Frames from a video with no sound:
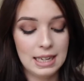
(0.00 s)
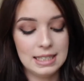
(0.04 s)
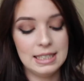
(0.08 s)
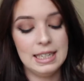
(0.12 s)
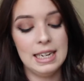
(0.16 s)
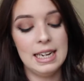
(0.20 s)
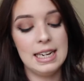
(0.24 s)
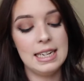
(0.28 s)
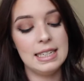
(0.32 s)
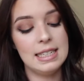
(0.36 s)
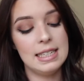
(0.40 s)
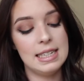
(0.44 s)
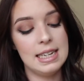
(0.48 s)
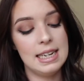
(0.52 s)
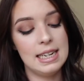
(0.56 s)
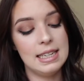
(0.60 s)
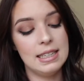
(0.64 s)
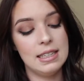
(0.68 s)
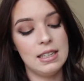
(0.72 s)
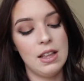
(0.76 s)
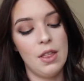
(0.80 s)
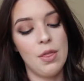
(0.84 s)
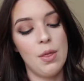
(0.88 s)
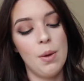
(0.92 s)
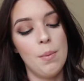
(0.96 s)
and it
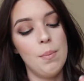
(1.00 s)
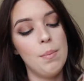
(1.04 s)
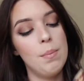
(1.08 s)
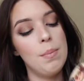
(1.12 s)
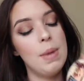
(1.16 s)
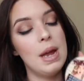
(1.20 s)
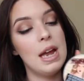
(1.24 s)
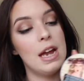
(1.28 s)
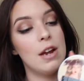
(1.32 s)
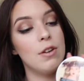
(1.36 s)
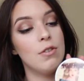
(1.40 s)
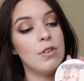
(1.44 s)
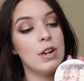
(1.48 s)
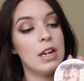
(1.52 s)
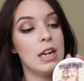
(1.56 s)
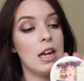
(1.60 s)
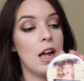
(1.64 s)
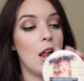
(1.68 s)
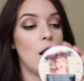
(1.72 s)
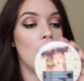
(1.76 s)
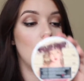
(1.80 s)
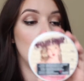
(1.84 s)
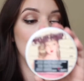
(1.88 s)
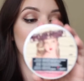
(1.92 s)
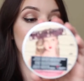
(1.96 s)
is the Mary
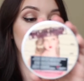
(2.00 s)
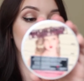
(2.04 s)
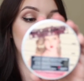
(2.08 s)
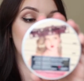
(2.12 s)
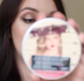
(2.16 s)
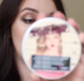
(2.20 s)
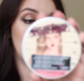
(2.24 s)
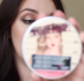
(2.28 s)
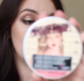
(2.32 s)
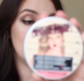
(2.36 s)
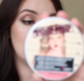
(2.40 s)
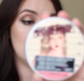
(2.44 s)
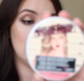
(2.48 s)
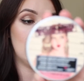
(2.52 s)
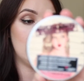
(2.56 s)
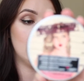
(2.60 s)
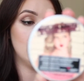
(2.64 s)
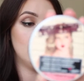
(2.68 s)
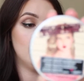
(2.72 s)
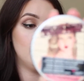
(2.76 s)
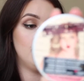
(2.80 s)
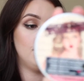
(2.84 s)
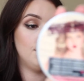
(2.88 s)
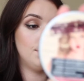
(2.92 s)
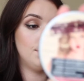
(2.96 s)
Luminizer.